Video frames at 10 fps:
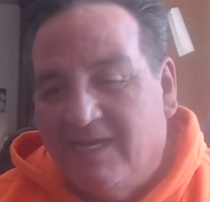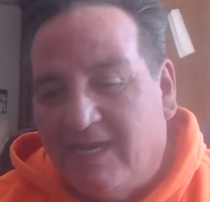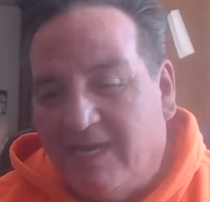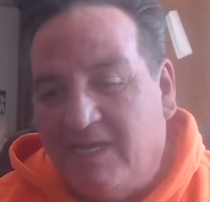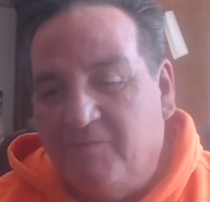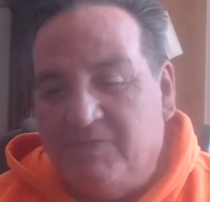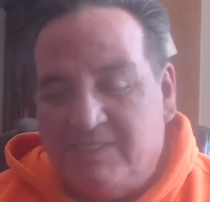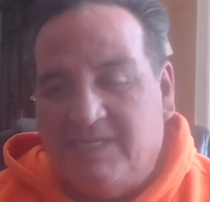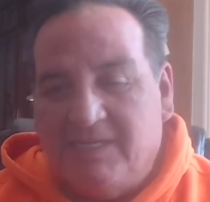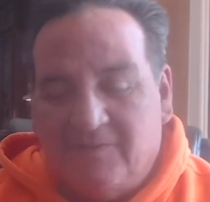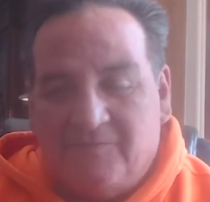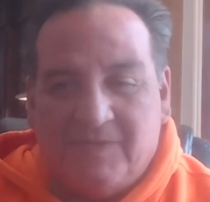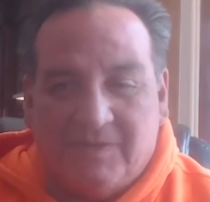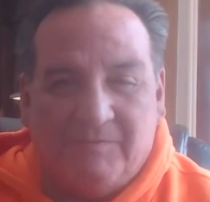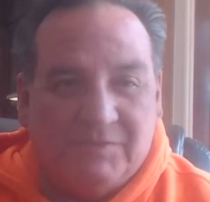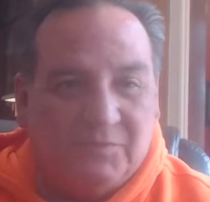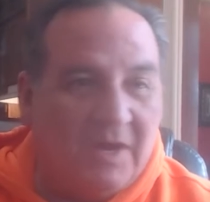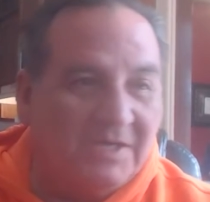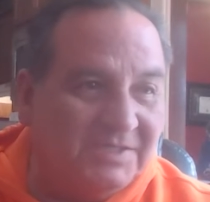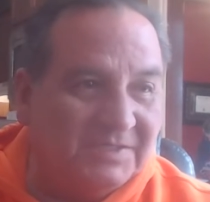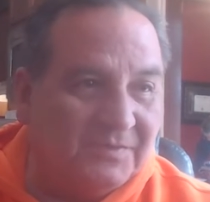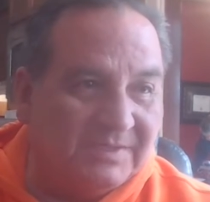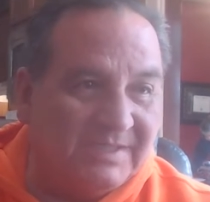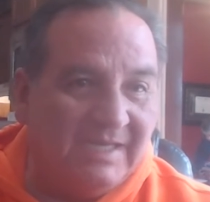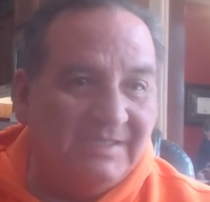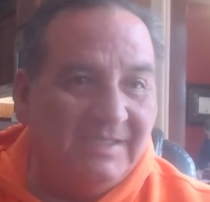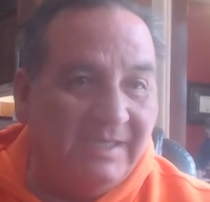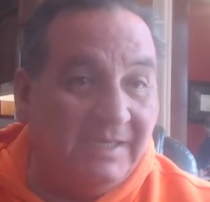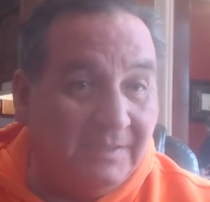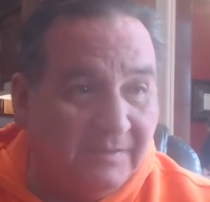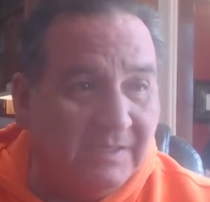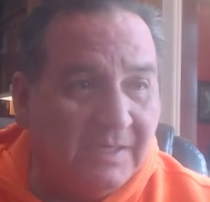And he was sitting over there and he was watching Scorsese eat